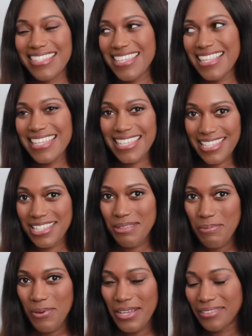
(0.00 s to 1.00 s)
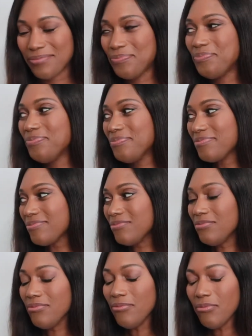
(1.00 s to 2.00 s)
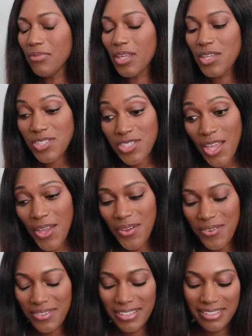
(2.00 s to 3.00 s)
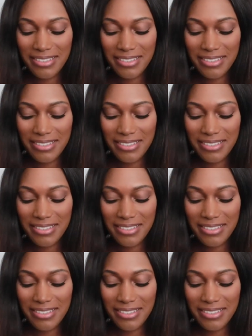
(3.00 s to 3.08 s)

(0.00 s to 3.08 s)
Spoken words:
so let's get to the point. So,